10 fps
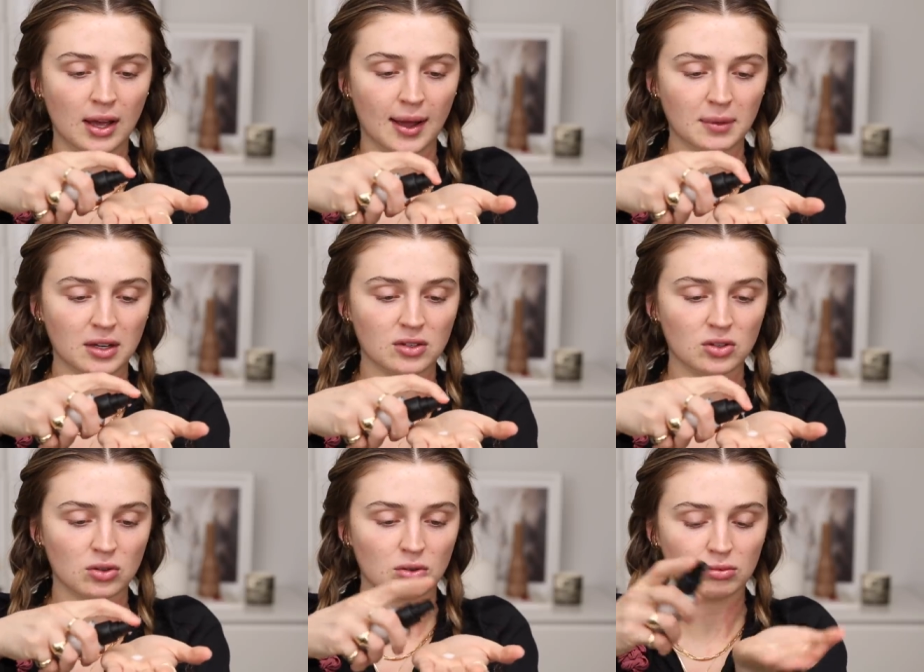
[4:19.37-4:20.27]
I'm gonna
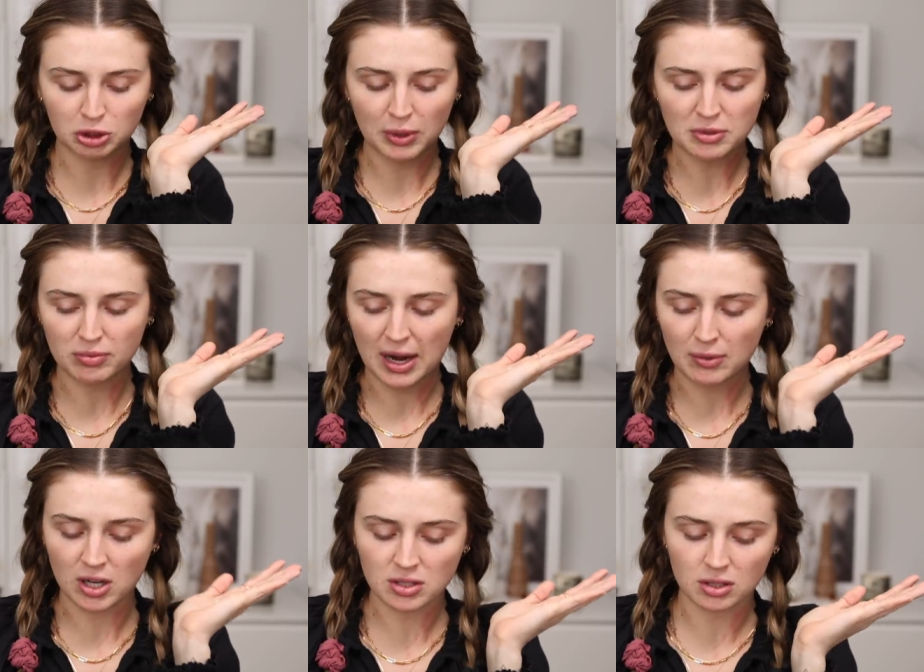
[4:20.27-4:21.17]
do two pumps of
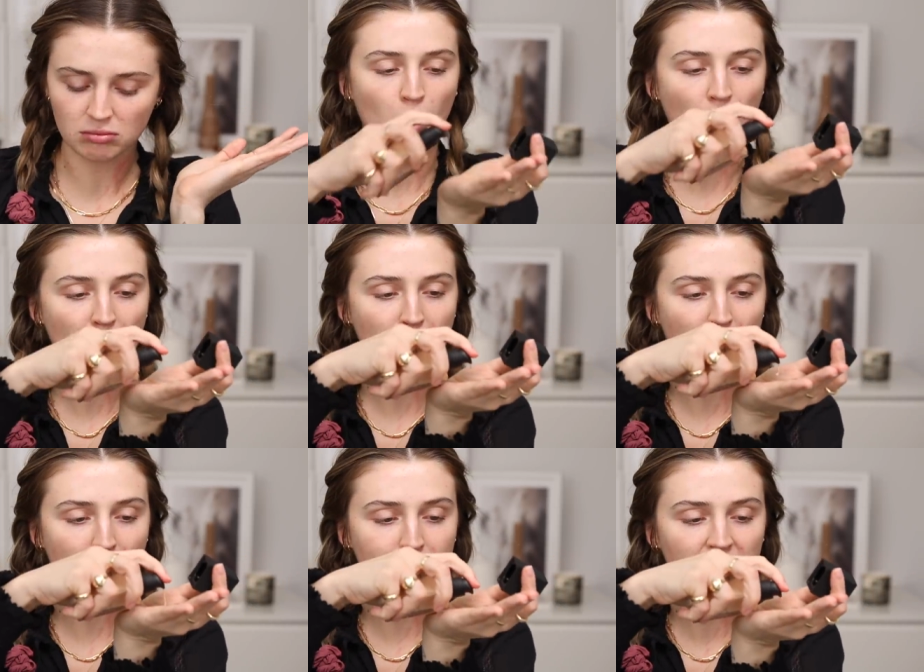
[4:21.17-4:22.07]
primerizer, one
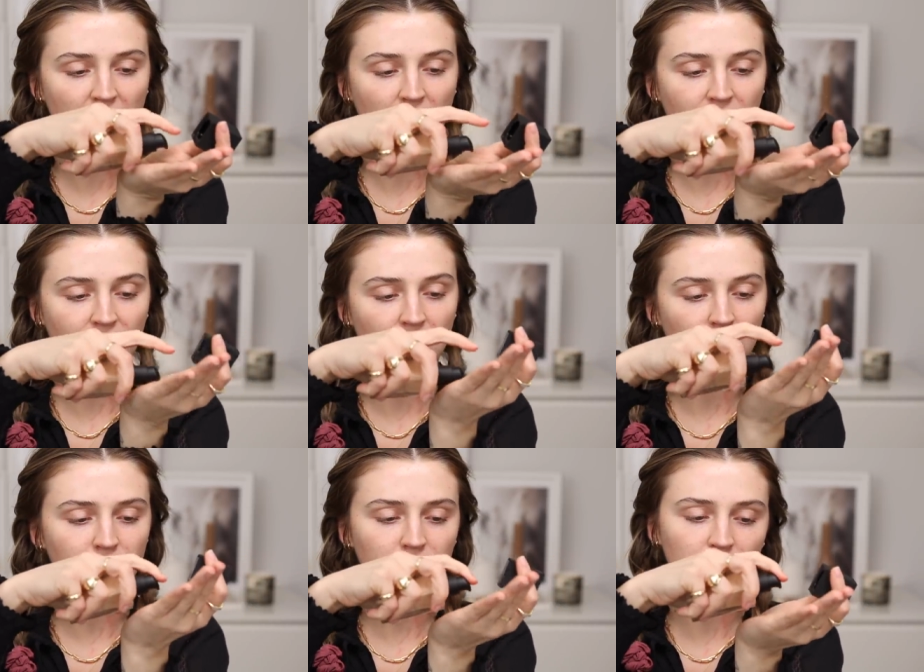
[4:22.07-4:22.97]
pump of the,
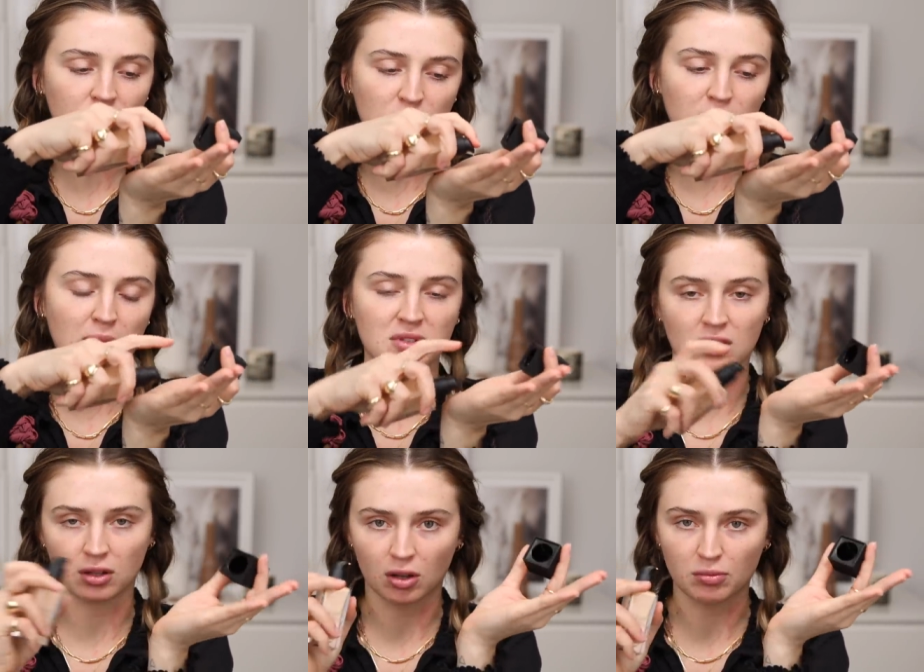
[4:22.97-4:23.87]
mm, two pumps of
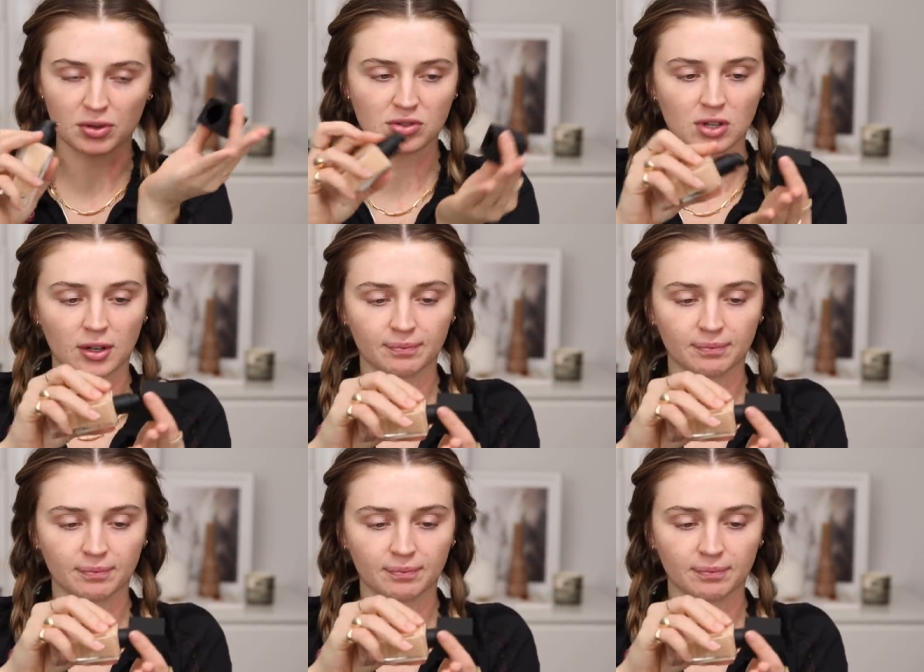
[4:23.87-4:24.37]
the Glow Booster,